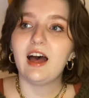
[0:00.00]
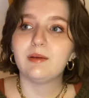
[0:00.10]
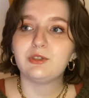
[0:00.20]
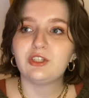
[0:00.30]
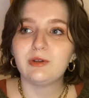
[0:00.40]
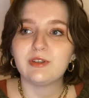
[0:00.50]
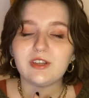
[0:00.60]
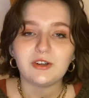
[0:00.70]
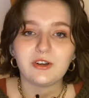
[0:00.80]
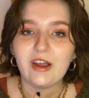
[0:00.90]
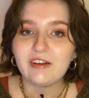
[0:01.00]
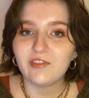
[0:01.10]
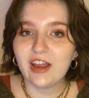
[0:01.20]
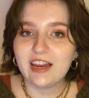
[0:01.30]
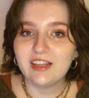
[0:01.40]
She was underground
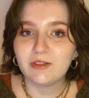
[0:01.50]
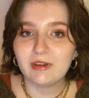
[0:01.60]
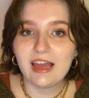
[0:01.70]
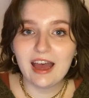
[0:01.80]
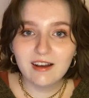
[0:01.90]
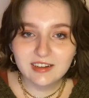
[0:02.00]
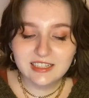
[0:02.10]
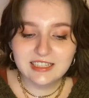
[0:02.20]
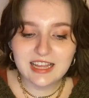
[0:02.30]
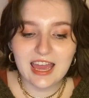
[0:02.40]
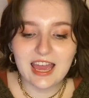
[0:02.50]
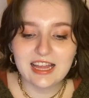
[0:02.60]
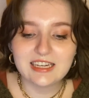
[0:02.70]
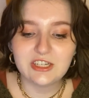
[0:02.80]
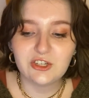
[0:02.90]
for 83 hours
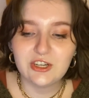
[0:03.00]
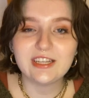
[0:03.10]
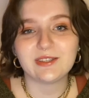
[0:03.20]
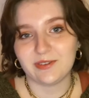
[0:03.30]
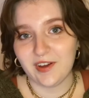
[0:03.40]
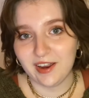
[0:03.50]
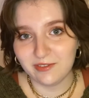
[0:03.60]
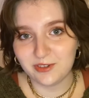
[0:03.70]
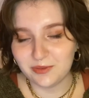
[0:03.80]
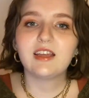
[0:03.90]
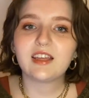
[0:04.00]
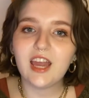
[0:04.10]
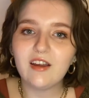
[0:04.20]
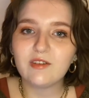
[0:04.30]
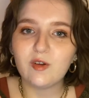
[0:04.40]
and she survived.
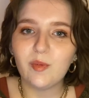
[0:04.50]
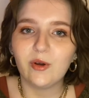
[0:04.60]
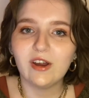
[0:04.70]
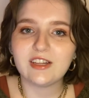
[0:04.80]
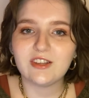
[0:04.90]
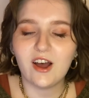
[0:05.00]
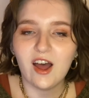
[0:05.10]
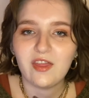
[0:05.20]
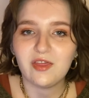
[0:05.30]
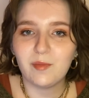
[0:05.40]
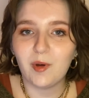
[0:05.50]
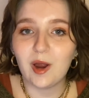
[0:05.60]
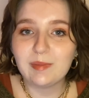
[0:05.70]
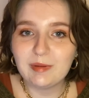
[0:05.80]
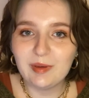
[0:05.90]
Karen reports on the
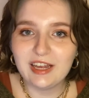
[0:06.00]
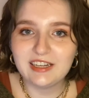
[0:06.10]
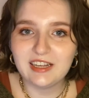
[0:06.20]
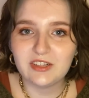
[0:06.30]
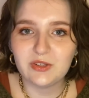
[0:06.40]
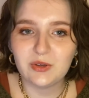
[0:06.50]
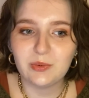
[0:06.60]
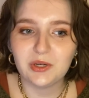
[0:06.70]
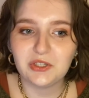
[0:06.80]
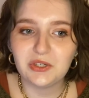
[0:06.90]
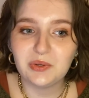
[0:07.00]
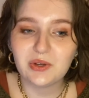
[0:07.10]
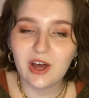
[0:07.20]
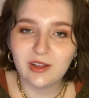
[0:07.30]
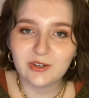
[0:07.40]
Barbie Bandits, who were two
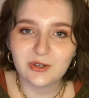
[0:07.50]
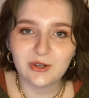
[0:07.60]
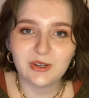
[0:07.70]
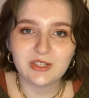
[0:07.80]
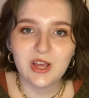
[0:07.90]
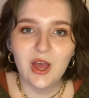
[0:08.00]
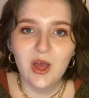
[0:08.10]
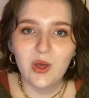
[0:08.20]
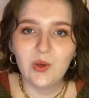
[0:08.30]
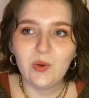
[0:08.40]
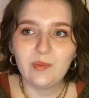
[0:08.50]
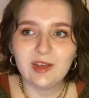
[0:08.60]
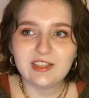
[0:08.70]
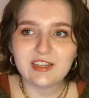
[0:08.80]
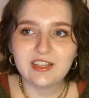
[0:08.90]
college girls who
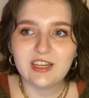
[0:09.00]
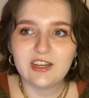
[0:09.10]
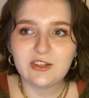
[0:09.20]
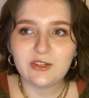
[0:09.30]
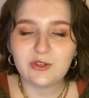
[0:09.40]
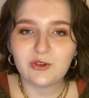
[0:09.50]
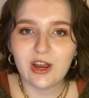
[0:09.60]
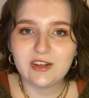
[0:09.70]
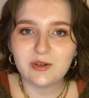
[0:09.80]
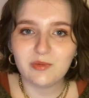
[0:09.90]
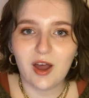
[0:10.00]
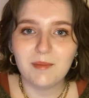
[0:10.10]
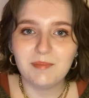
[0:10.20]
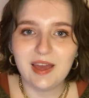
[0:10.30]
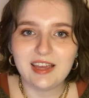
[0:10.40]
basically just tried to
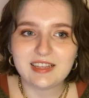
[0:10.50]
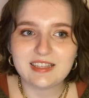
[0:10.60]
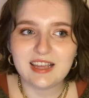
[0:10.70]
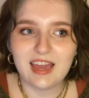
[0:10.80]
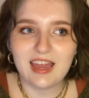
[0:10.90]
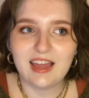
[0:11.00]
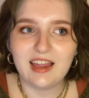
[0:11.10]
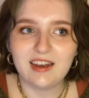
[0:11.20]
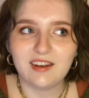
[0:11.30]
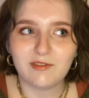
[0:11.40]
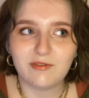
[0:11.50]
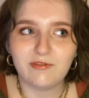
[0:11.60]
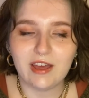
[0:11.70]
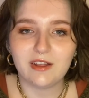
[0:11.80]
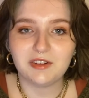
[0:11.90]
rob banks and
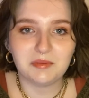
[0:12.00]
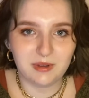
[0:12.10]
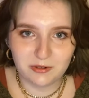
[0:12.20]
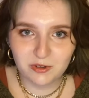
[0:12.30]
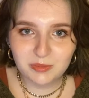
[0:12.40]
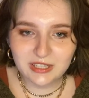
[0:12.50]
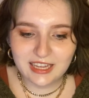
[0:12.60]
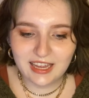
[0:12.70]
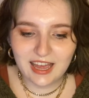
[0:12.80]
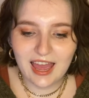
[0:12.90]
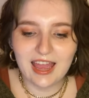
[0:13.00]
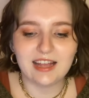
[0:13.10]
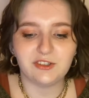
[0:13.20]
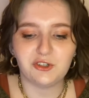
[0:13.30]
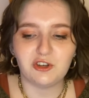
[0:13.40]
failed miserably,
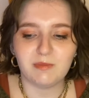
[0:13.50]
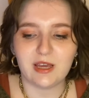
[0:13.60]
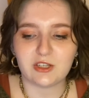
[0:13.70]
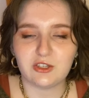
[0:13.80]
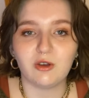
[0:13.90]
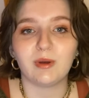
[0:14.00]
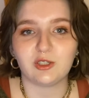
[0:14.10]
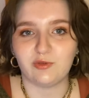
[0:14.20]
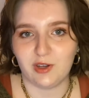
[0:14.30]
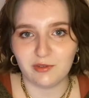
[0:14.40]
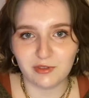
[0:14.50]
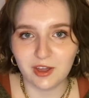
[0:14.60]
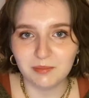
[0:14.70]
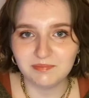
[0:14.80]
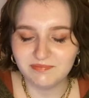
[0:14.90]
and she makes so much fun of
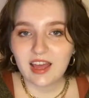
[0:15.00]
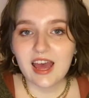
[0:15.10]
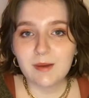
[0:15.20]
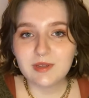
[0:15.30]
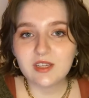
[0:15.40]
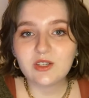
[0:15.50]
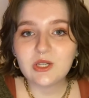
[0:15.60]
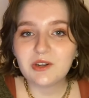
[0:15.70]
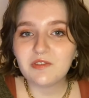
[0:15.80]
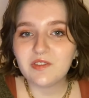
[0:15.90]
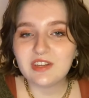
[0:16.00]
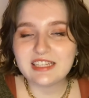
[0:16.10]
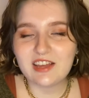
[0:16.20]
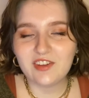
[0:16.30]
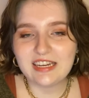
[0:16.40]
them. Episode
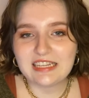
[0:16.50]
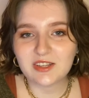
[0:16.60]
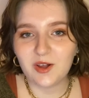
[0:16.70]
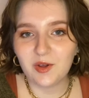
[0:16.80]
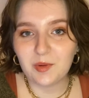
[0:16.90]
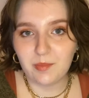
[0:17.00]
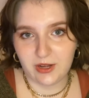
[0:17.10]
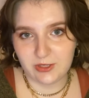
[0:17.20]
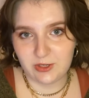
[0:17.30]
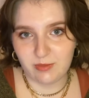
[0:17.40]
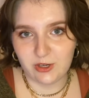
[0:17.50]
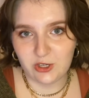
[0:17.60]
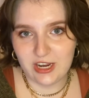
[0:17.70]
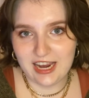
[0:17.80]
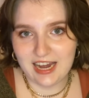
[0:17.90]
257 is called Monster
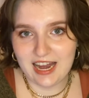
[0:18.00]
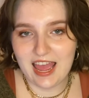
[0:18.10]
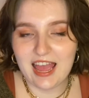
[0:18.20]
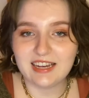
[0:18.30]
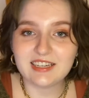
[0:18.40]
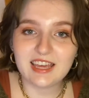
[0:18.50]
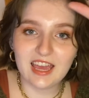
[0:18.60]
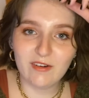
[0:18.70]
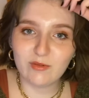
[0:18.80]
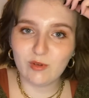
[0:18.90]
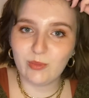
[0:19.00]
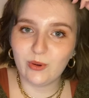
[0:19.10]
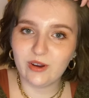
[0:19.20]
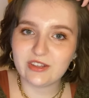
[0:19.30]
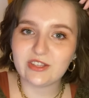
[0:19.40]
Machine, and Karen
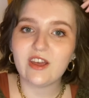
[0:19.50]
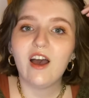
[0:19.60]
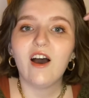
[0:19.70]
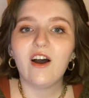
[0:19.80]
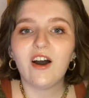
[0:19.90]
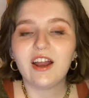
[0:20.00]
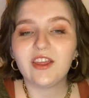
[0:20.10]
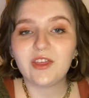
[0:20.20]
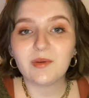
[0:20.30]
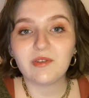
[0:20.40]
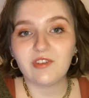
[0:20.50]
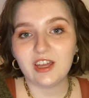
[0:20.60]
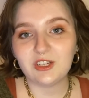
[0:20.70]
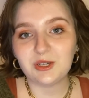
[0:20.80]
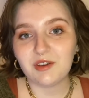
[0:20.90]
reports on the
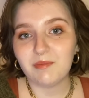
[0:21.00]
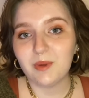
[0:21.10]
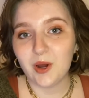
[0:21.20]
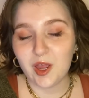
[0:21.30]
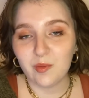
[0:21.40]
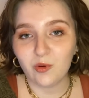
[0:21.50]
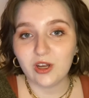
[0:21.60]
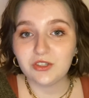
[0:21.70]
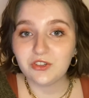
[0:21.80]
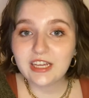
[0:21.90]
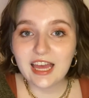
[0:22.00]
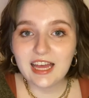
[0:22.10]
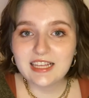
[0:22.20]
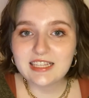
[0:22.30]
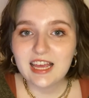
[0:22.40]
revenge of Miriam
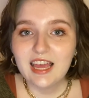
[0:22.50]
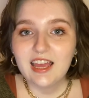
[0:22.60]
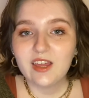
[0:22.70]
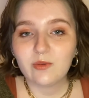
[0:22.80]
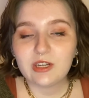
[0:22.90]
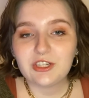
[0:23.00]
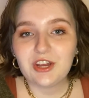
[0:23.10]
Rodriguez, in which